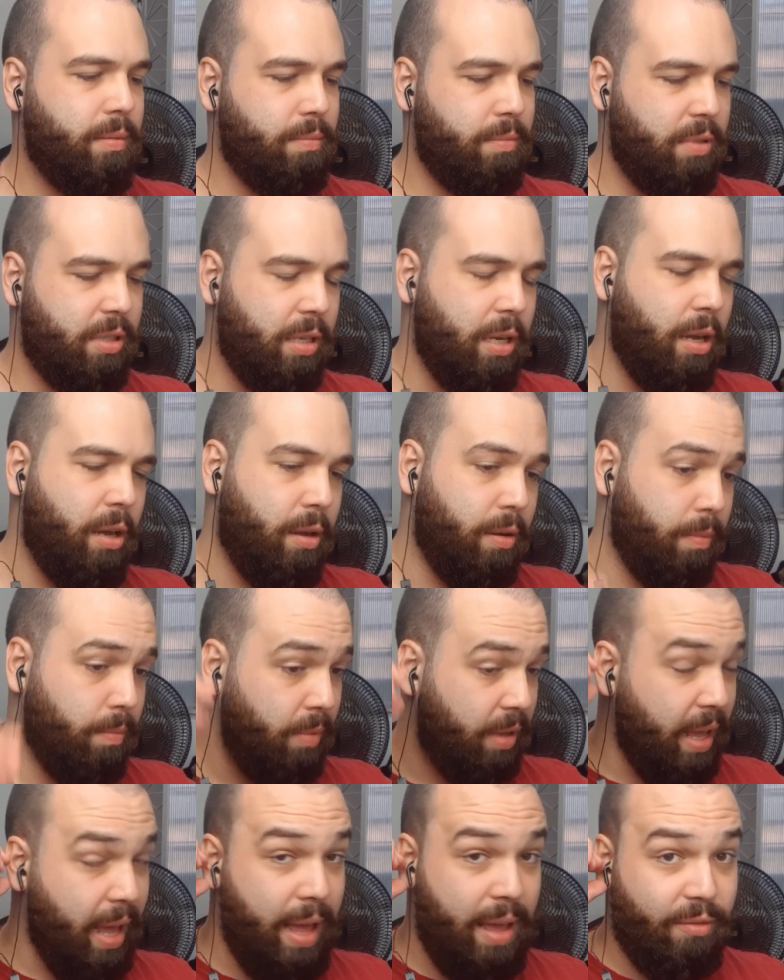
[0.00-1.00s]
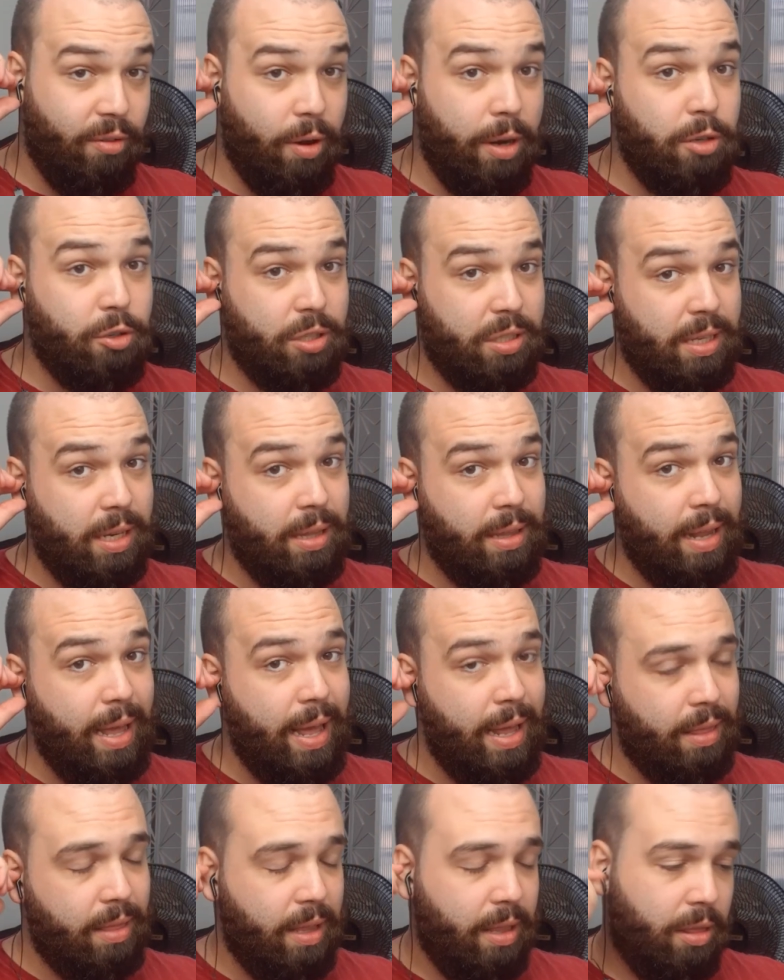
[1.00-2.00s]
So yeah, if you're interested in
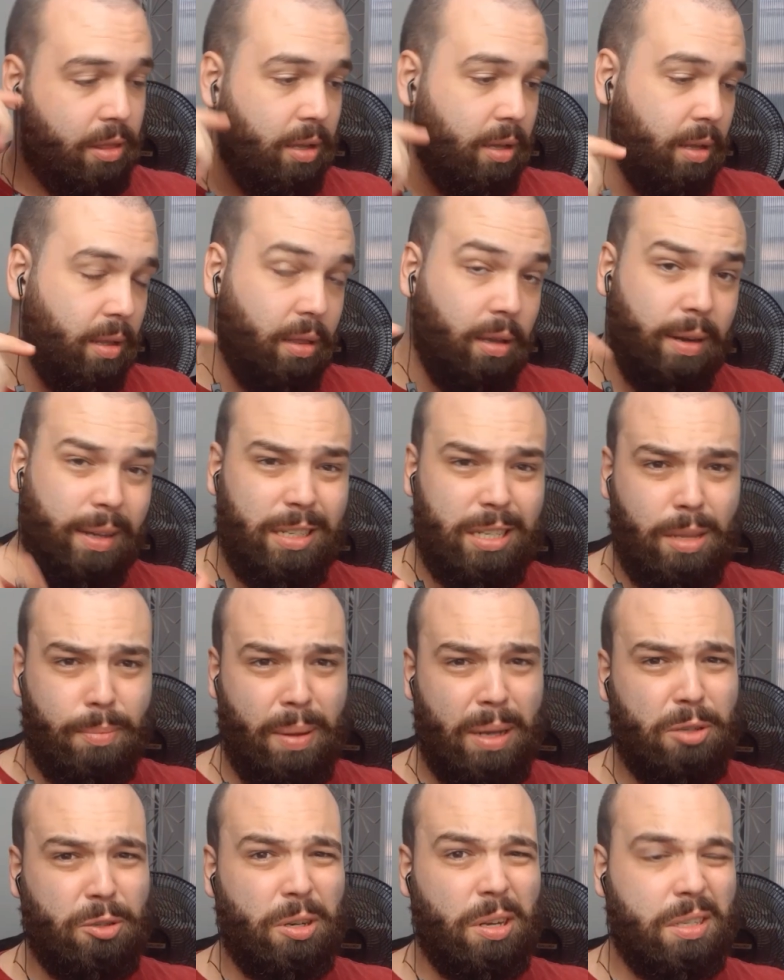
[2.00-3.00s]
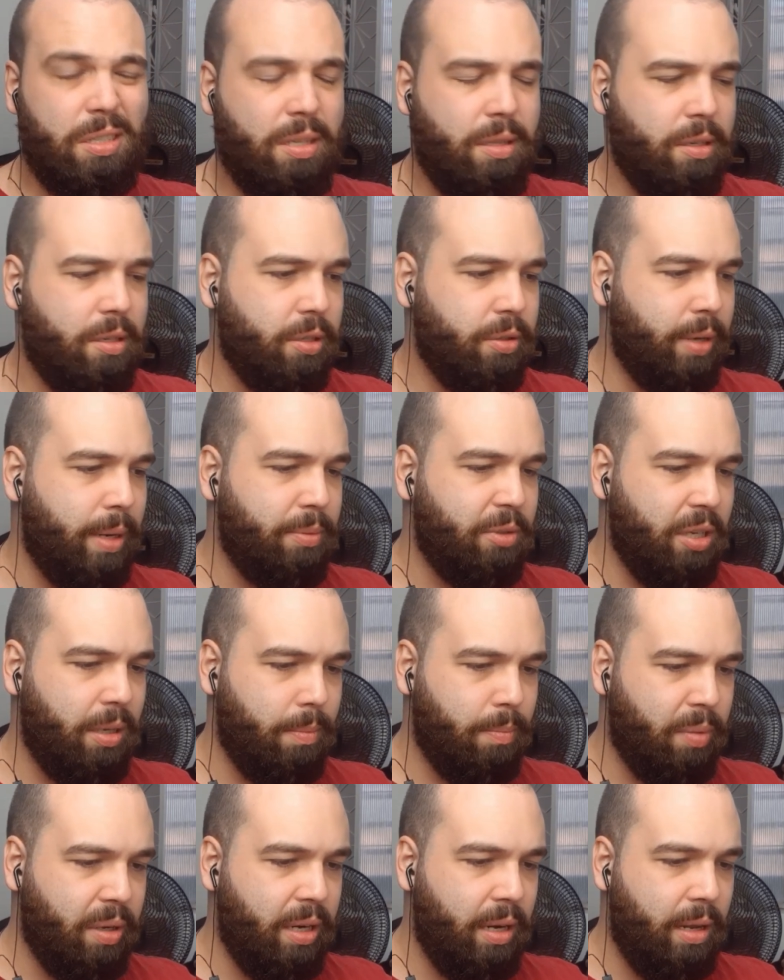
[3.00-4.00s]
that, then the, the link to the Patreon's in the
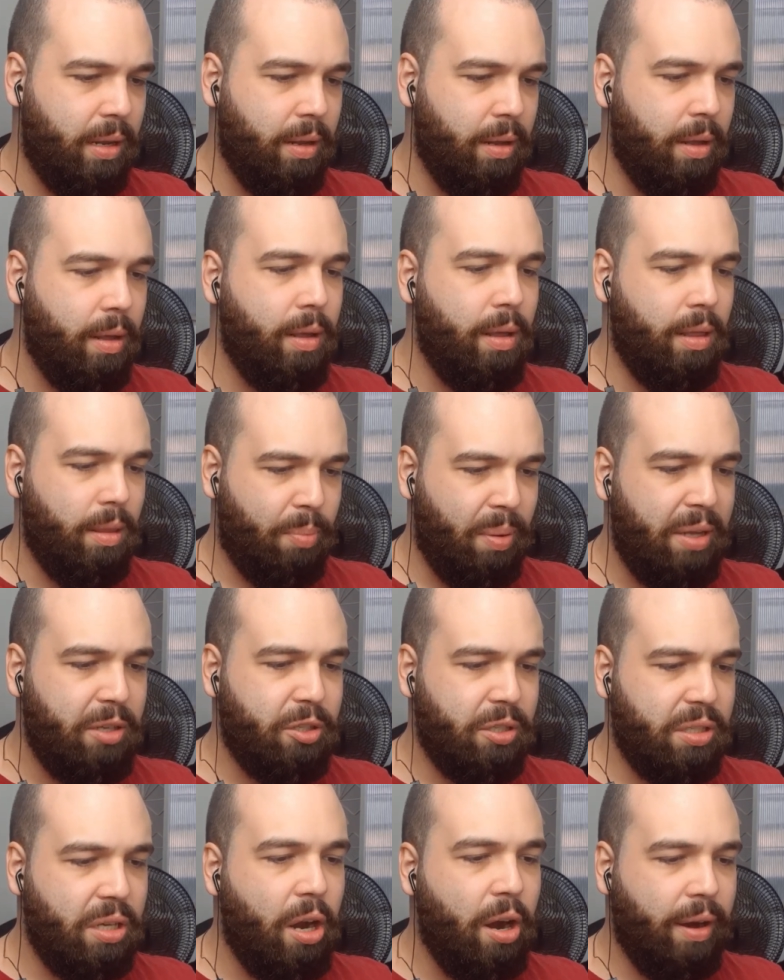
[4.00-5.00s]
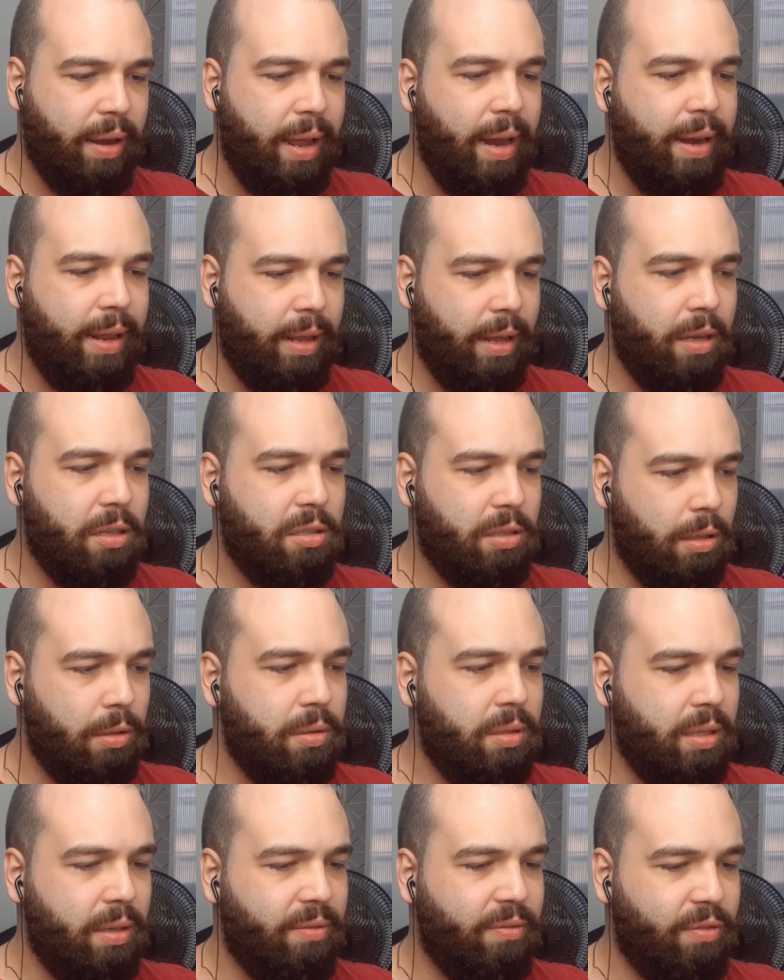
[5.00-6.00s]
description. But uh, the patrons are getting
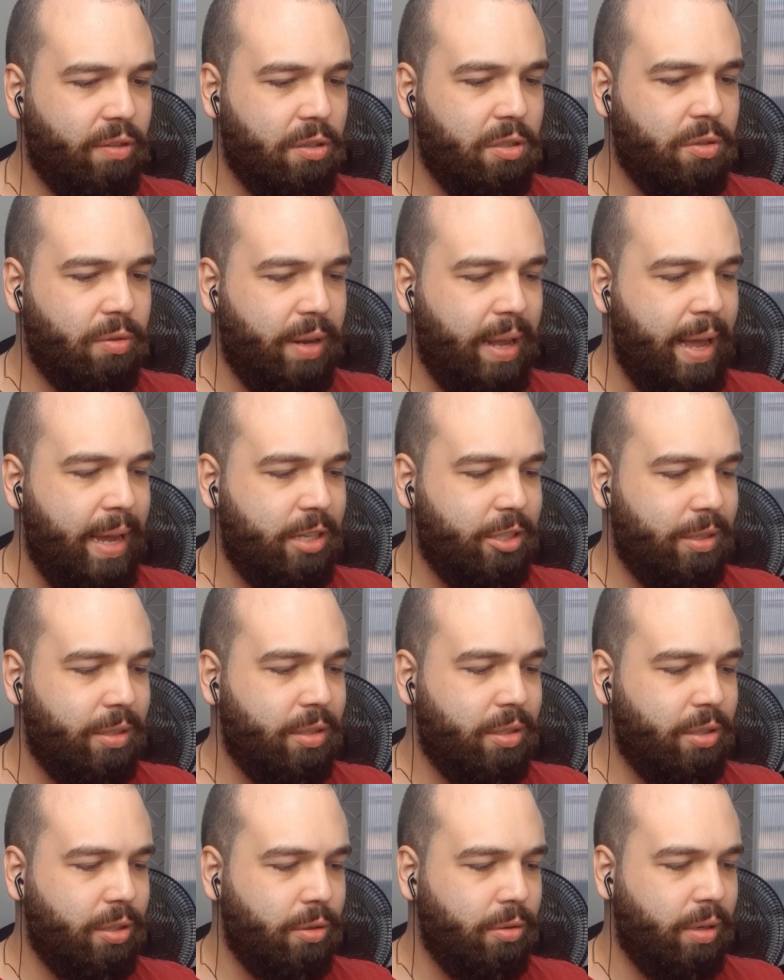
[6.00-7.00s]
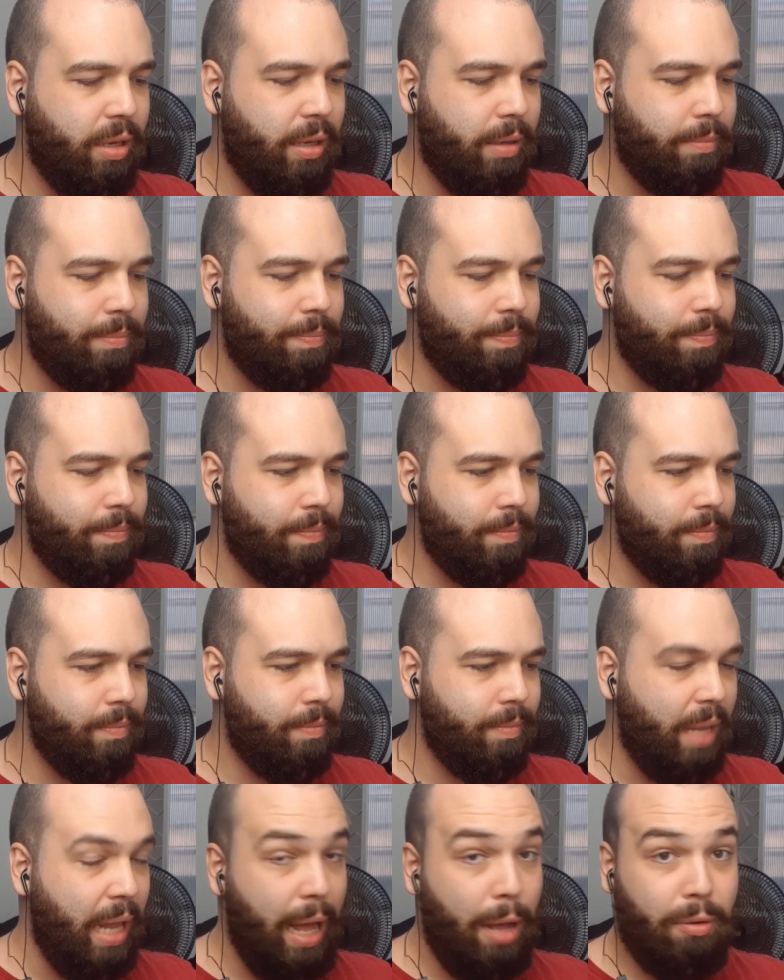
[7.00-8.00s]
exclusive first reactions to um,
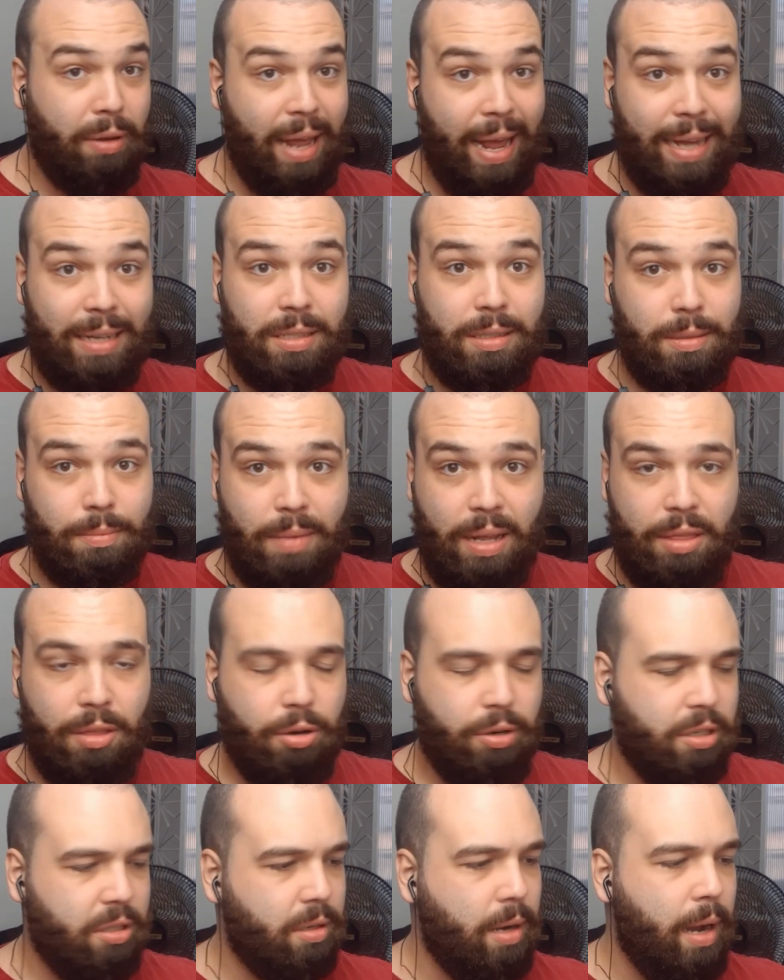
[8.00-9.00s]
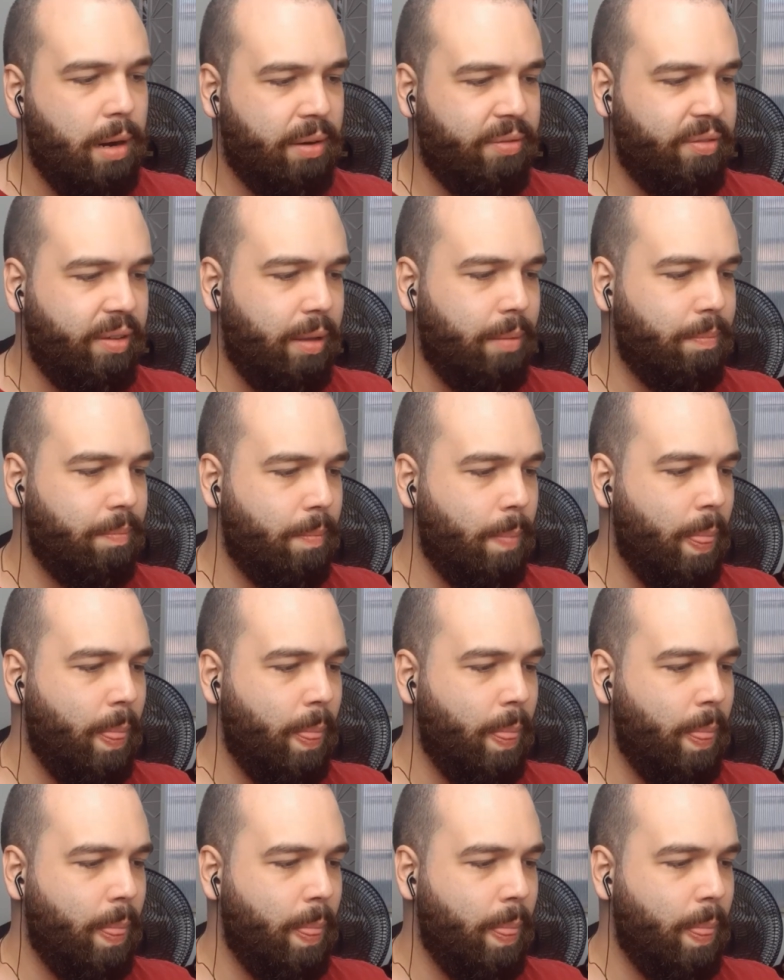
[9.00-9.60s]
Outkast and their discography.